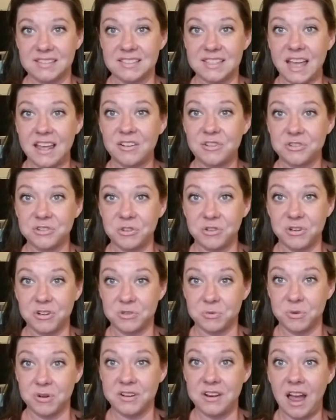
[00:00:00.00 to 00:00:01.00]
saddle
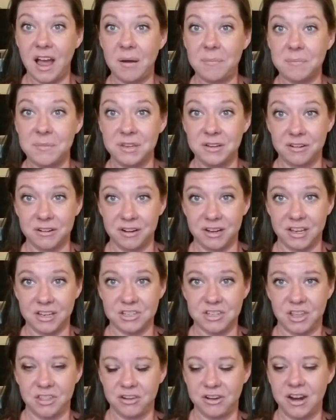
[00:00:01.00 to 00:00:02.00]
shoulders were not
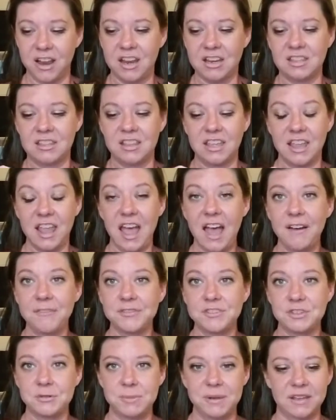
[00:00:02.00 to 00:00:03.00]
mirroring each other, and they
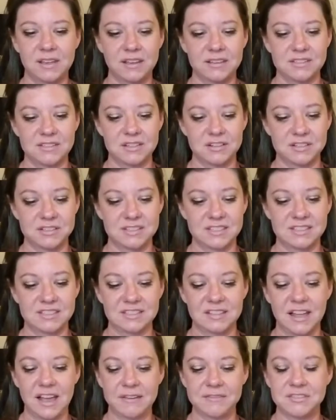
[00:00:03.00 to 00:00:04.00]
have to, because there's
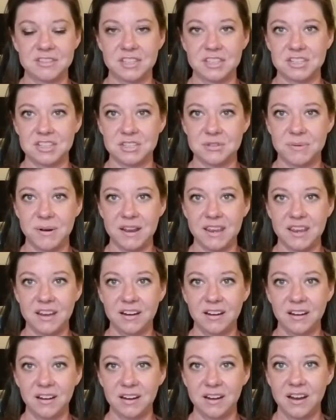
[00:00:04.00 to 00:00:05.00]
these live stitches right
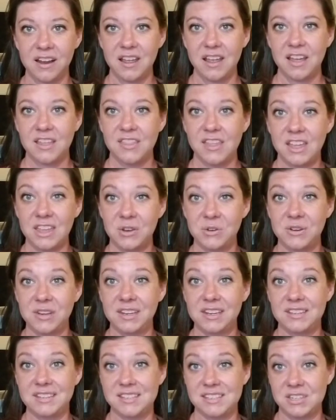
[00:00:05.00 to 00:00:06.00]
here that you
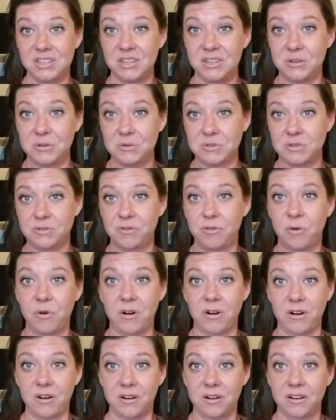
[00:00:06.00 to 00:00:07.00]
need to use
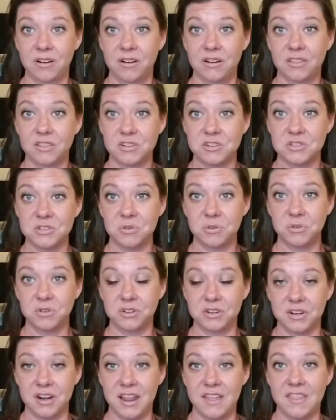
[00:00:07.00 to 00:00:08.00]
for the
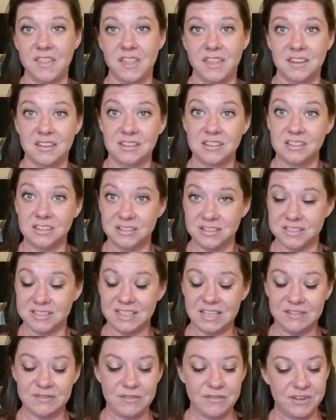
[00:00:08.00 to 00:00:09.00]
shoulder and then your
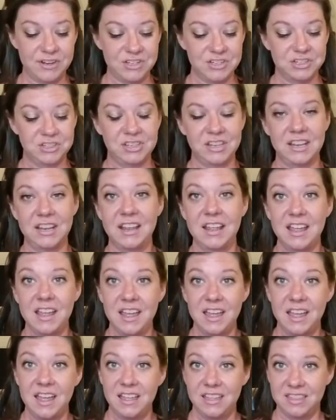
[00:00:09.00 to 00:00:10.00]
sleeve eventually.
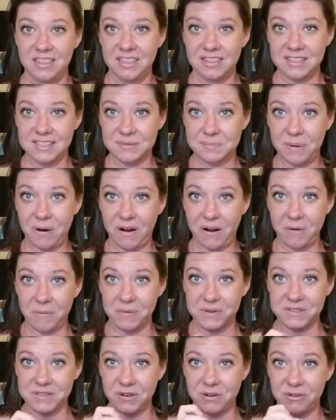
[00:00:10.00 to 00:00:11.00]
This
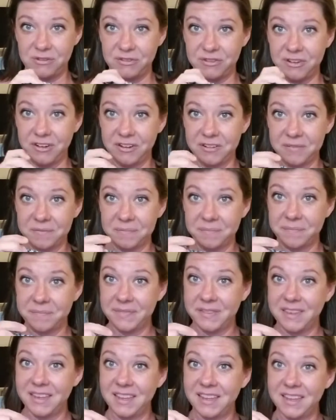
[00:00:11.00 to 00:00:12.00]
part was over
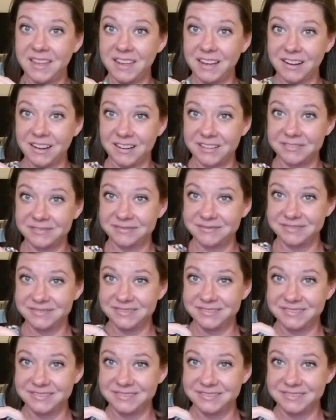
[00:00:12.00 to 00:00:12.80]
here.